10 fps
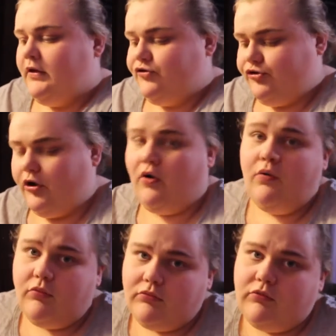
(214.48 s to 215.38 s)

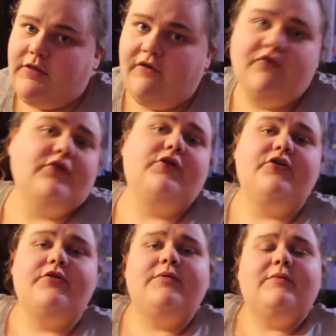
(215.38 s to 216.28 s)
So, without further
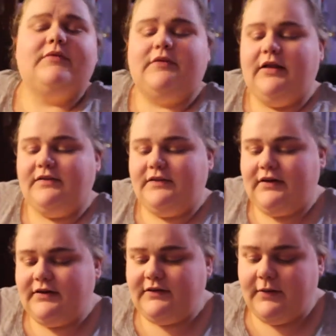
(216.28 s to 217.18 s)
ado, let's
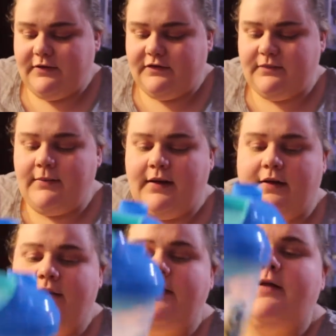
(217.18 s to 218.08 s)
get into the
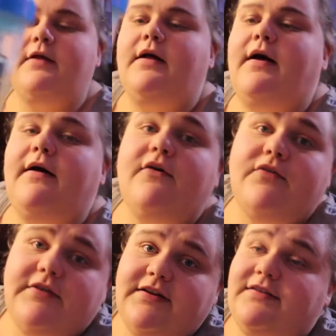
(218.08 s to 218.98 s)
smell of
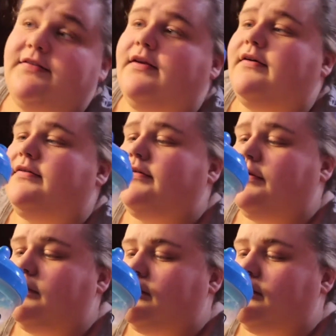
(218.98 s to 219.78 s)
the taste test.